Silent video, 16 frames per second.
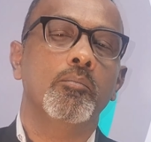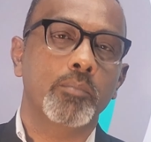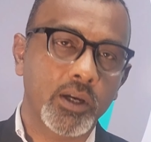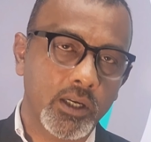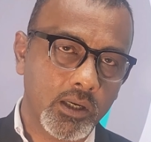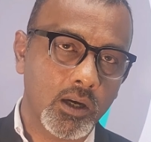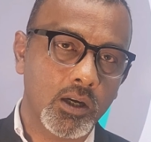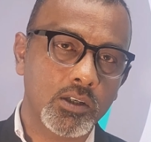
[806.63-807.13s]

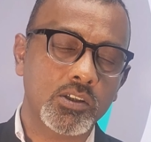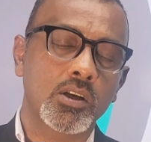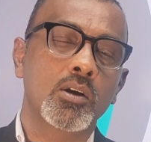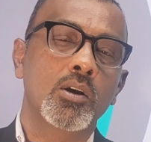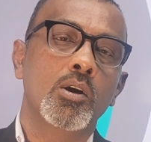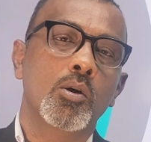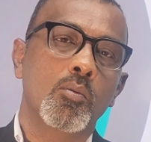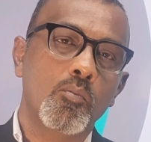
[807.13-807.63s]
because
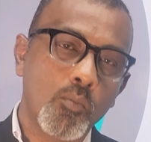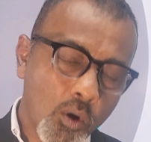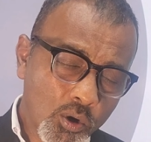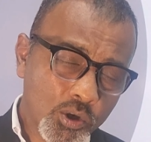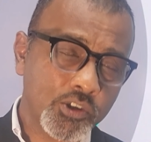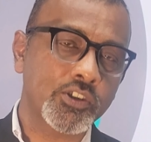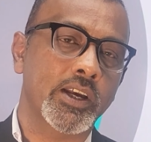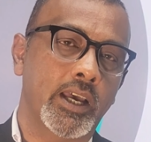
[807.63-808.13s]

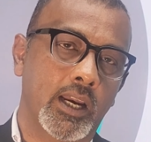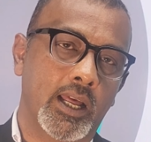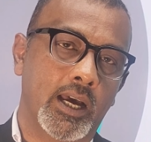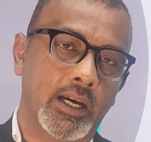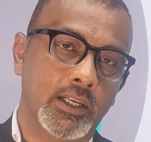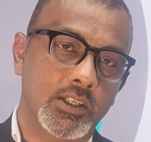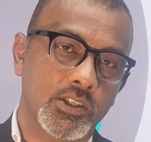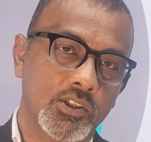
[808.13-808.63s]
most
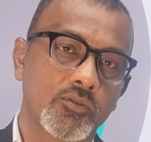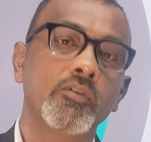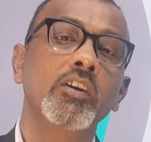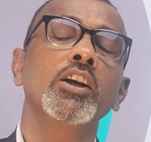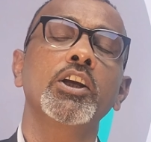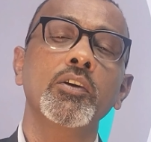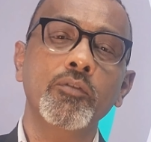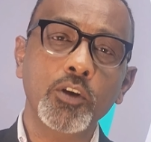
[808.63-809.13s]
airlines
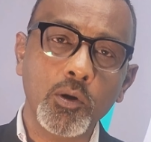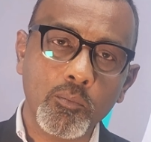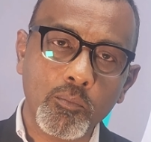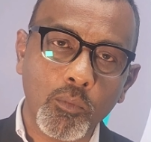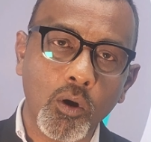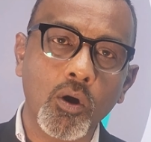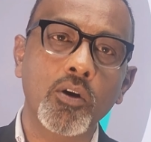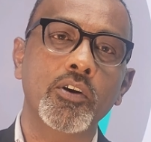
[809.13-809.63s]
will give you a
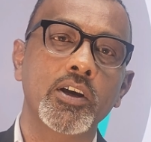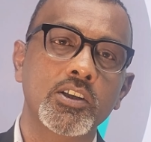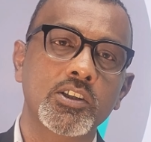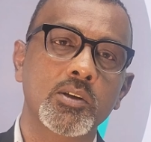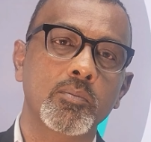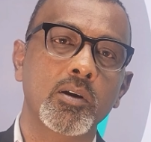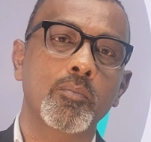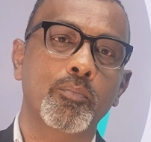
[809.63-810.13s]
more
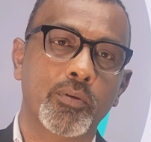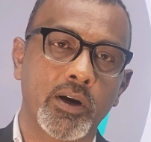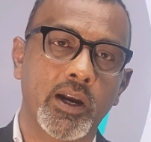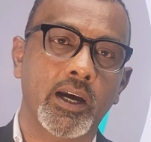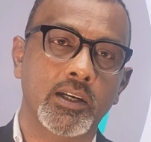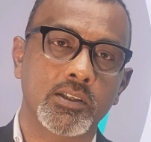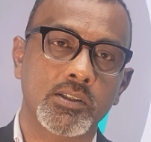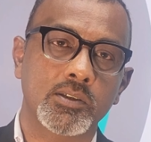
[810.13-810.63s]
reasonable
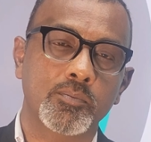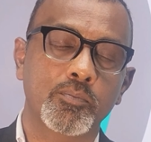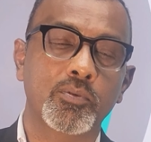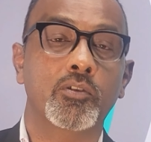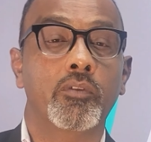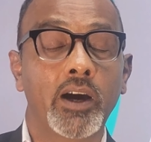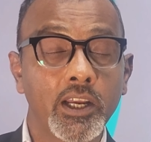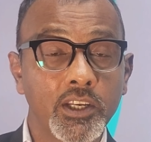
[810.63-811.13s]
price
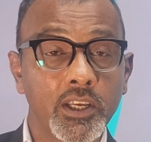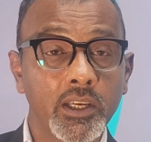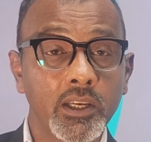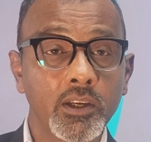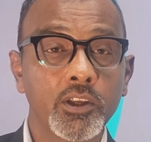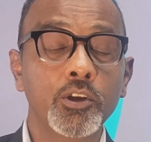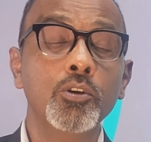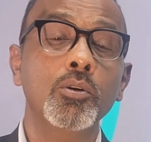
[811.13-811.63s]

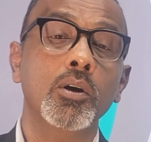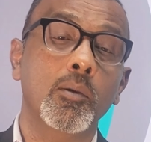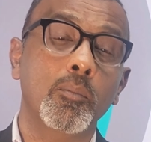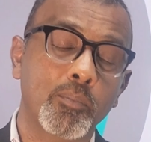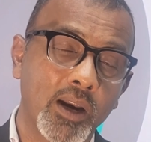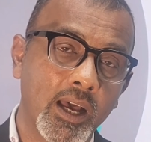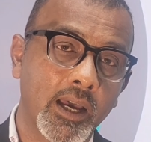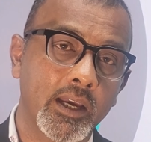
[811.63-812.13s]
providing you
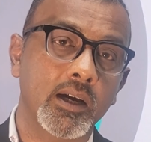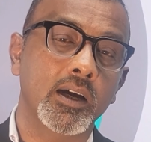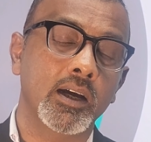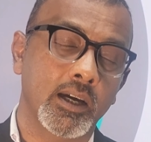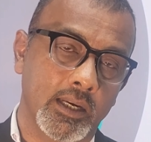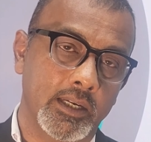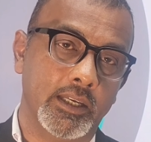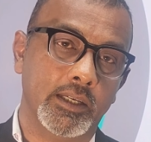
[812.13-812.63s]
apply
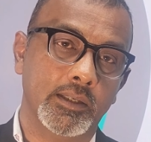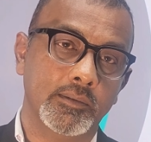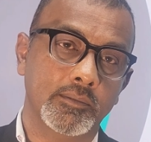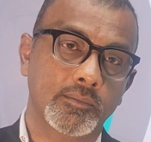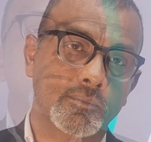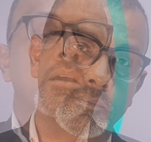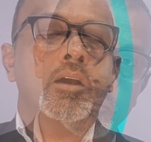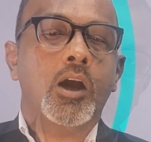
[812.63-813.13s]
early.
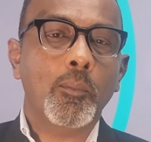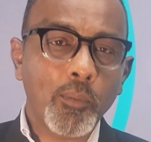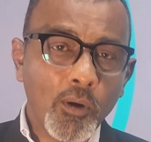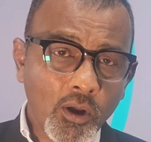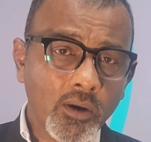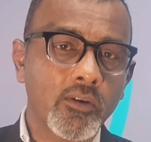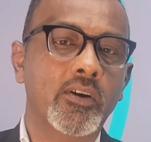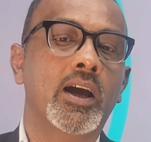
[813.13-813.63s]

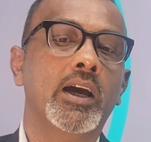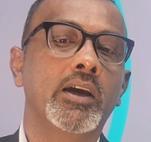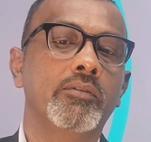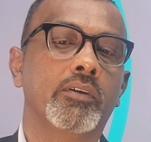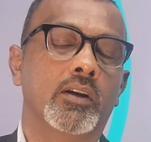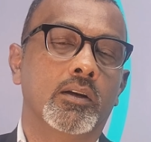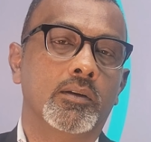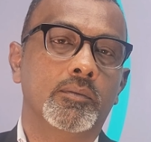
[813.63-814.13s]
Upon
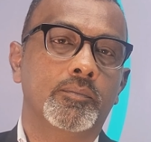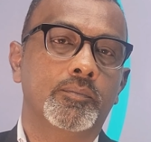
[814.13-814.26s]
arrival,